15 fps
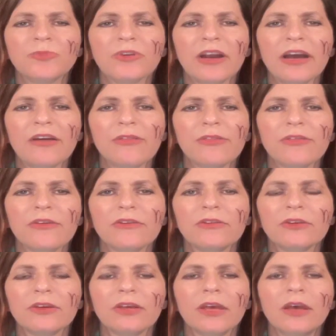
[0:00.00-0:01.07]
breath,
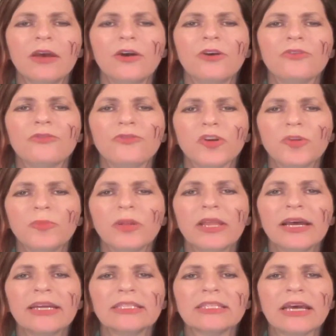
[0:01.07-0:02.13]

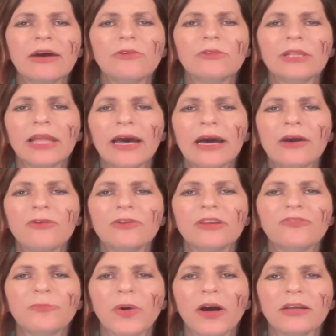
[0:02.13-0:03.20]
verbalize out loud,
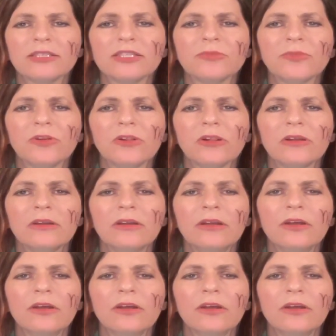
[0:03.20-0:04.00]
if possible,